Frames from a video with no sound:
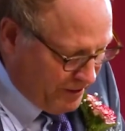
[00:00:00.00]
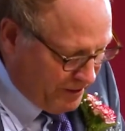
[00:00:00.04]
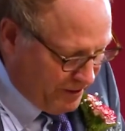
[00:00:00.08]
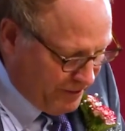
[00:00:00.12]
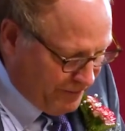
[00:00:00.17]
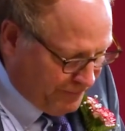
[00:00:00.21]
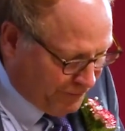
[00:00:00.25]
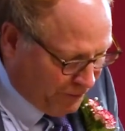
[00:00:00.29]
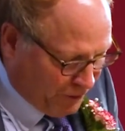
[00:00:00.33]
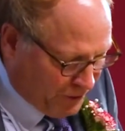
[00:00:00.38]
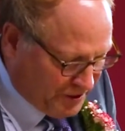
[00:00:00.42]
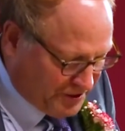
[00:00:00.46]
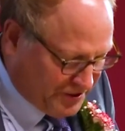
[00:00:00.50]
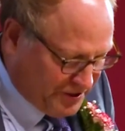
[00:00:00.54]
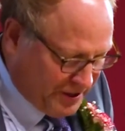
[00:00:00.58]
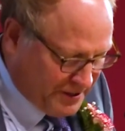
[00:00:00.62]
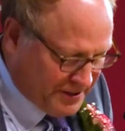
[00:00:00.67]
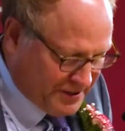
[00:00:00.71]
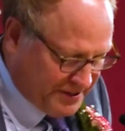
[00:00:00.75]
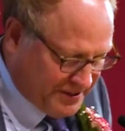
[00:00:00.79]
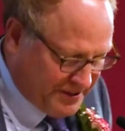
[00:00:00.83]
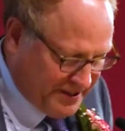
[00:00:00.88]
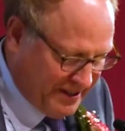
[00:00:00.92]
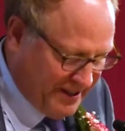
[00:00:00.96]
First
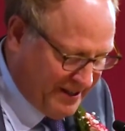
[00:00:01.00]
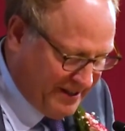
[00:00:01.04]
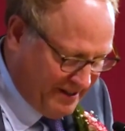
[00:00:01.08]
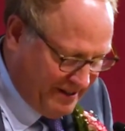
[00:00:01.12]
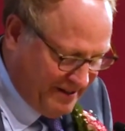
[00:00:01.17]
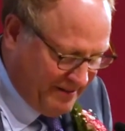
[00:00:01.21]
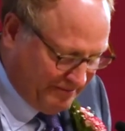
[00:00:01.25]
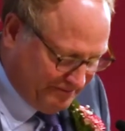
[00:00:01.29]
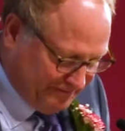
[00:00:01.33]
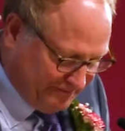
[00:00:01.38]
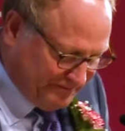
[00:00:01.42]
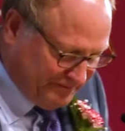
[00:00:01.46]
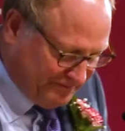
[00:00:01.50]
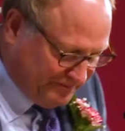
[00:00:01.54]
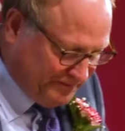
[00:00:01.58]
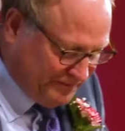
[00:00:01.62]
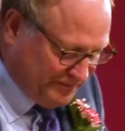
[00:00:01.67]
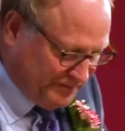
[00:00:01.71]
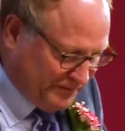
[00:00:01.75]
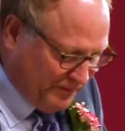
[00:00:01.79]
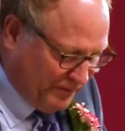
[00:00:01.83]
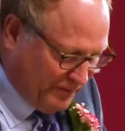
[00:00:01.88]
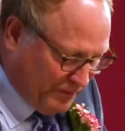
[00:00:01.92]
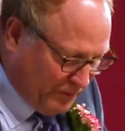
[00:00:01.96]
is
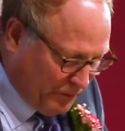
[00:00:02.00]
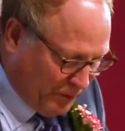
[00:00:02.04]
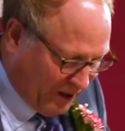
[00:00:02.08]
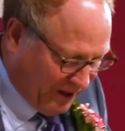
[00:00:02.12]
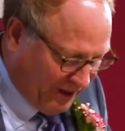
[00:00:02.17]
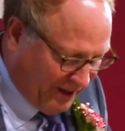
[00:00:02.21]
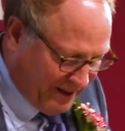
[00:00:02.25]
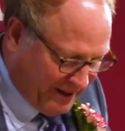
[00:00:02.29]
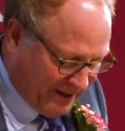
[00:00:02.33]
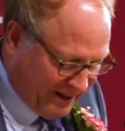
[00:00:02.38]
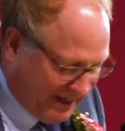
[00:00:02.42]
really